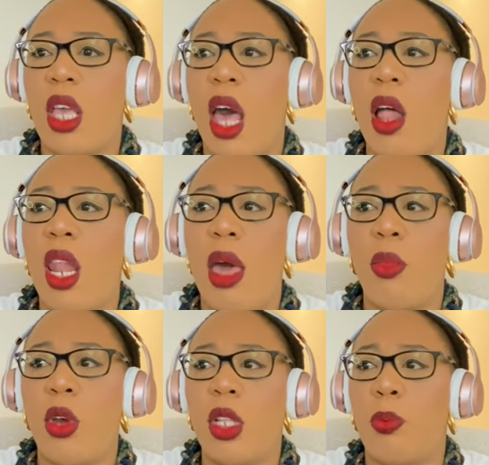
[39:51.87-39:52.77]
how
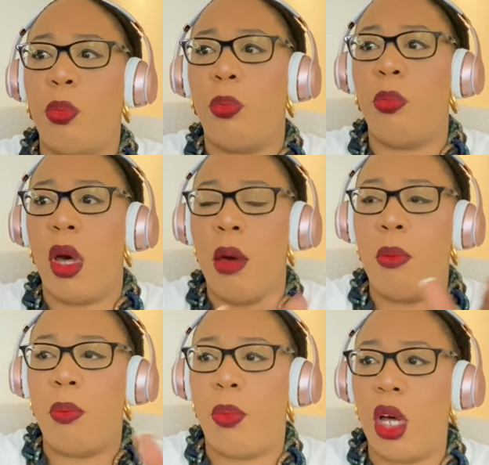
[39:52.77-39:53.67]
Lambert's
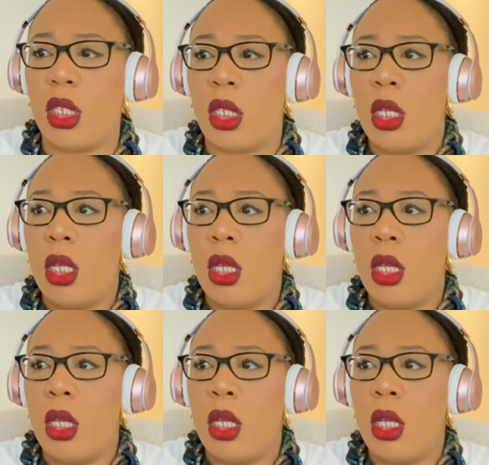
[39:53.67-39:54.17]
butt,